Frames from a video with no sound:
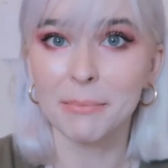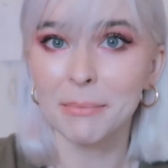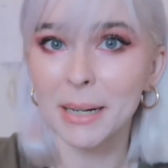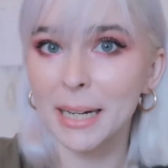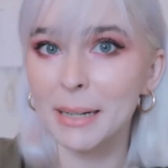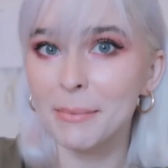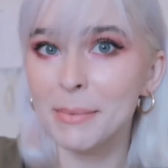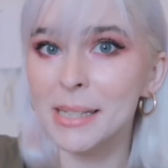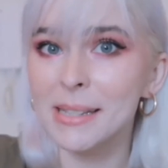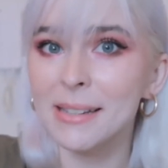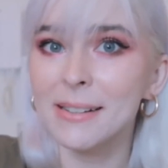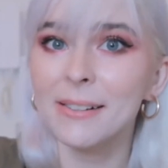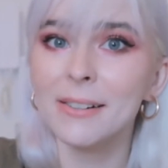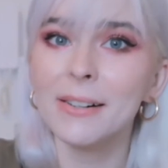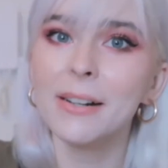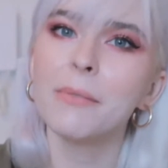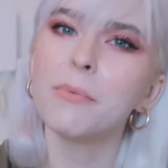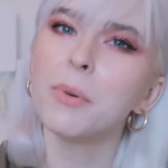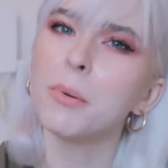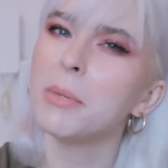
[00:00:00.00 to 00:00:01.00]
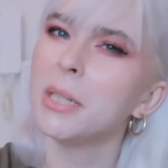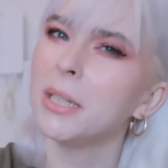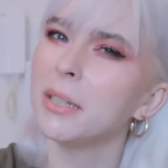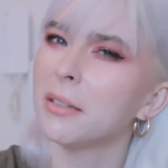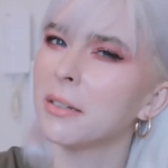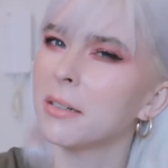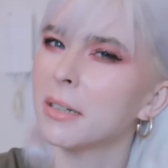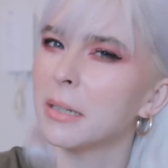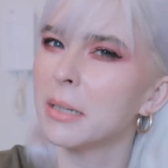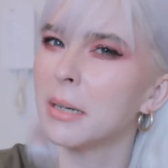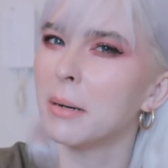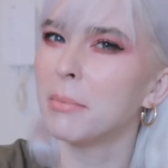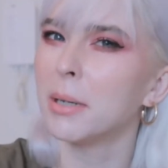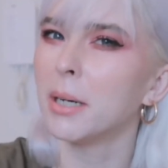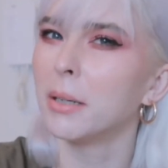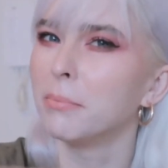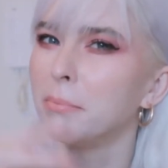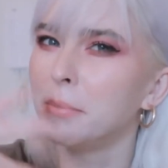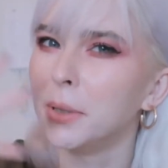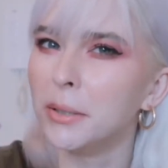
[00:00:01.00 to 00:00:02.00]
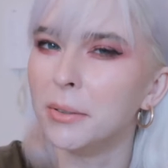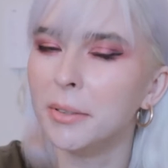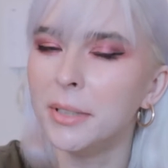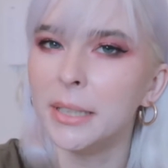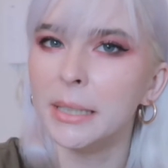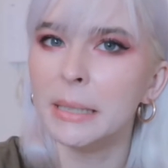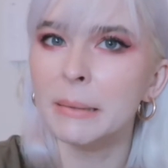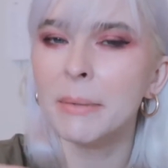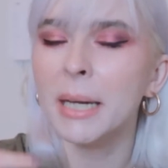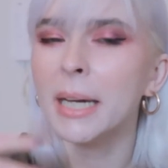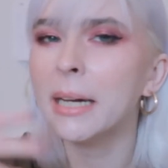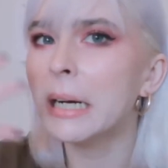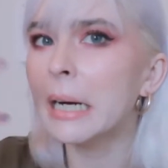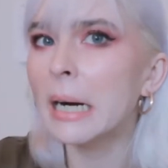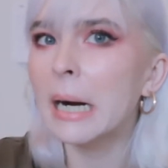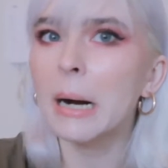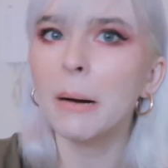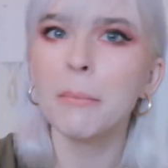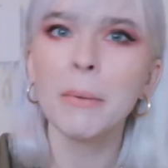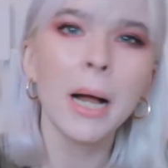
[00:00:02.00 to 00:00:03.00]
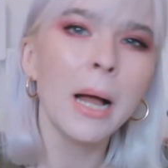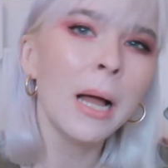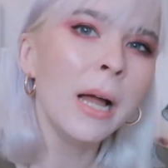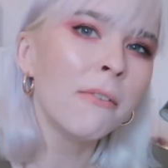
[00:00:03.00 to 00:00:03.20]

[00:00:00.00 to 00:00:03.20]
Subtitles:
My name is Laura and we're really talking about beauty, makeup,